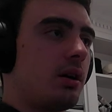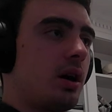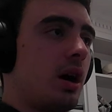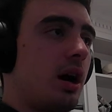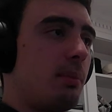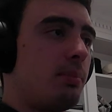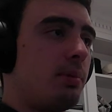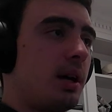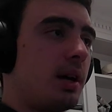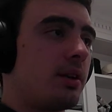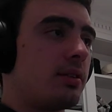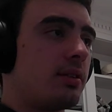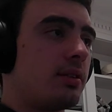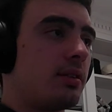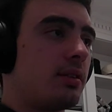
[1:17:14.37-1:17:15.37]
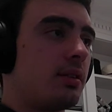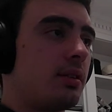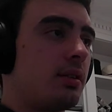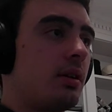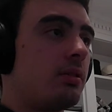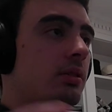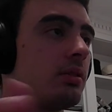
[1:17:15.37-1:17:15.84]
Complex.
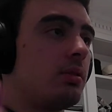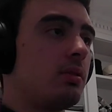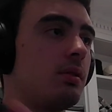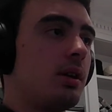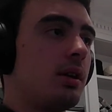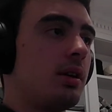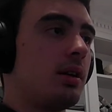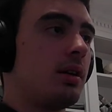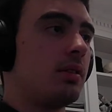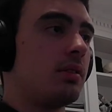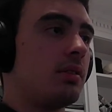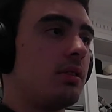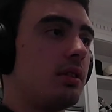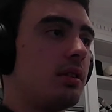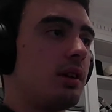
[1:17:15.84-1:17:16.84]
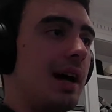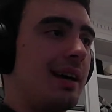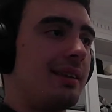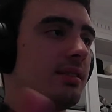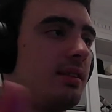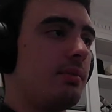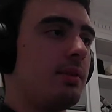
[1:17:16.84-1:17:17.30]
Don't know who he is.
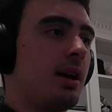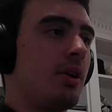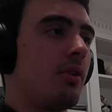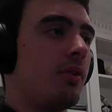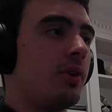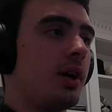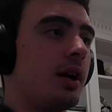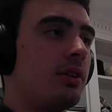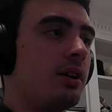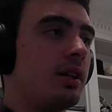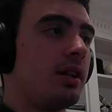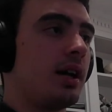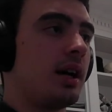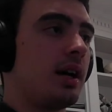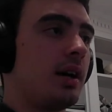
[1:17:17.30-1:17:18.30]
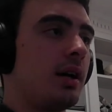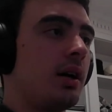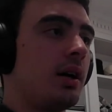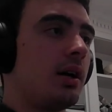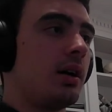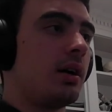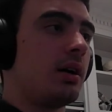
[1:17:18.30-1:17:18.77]
I see him take over here and there.
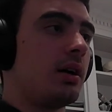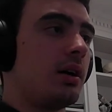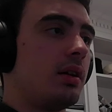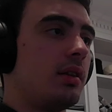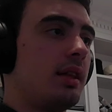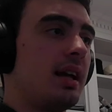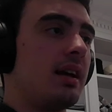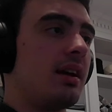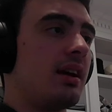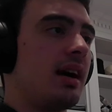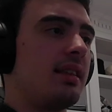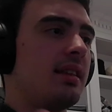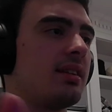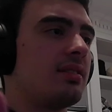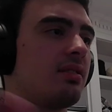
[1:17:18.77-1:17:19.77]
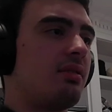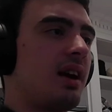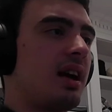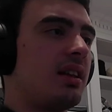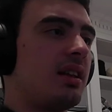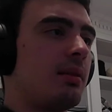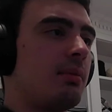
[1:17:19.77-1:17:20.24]
I think he's a
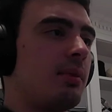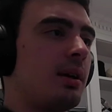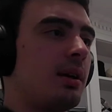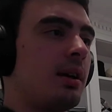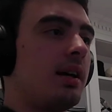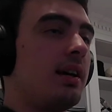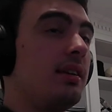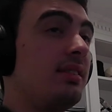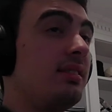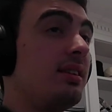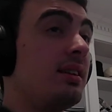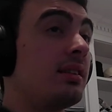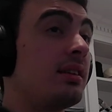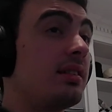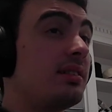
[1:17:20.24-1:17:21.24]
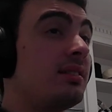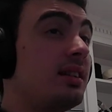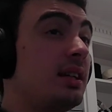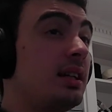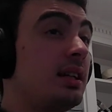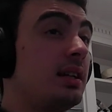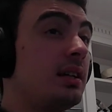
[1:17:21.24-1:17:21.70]
random. You see in the
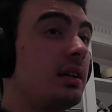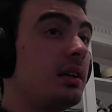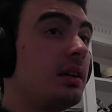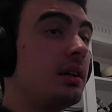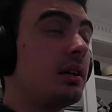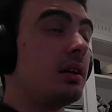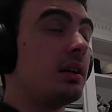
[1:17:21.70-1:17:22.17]
scene.